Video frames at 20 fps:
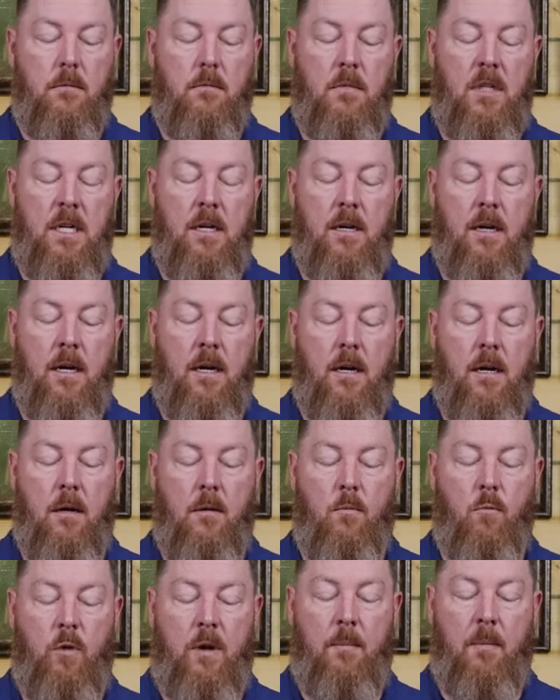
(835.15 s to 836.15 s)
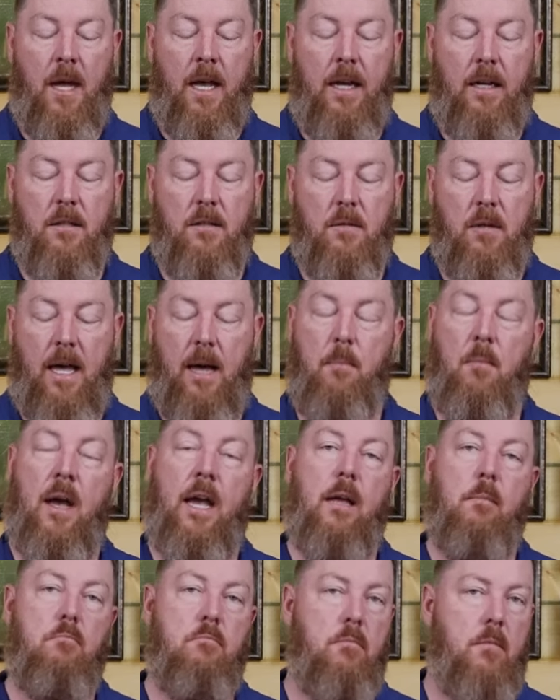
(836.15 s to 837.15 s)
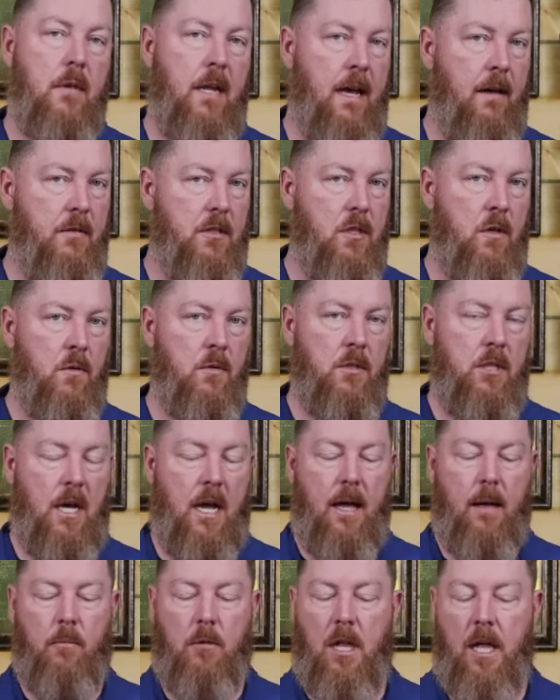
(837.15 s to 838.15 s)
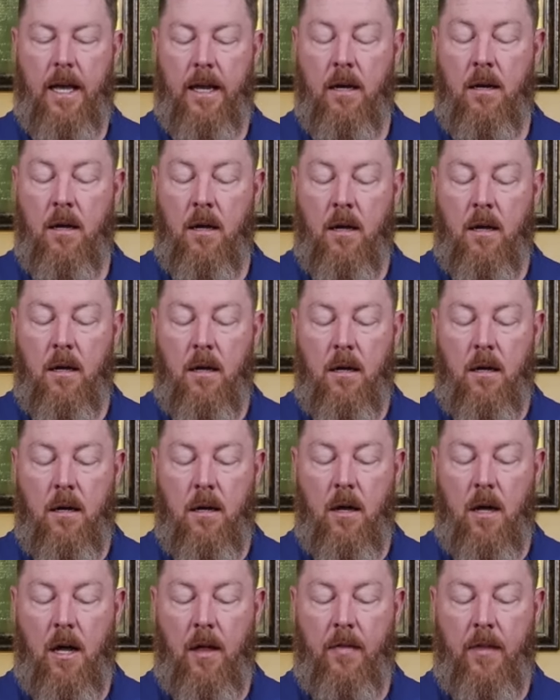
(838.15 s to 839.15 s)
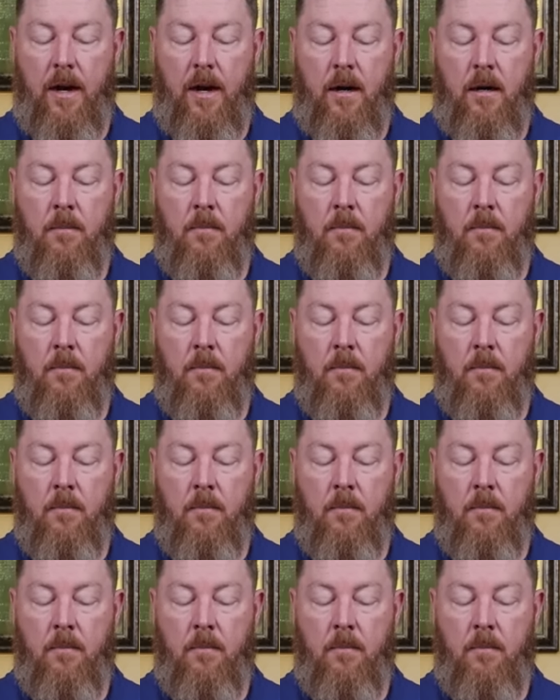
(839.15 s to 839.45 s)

That might have its own timeline on there.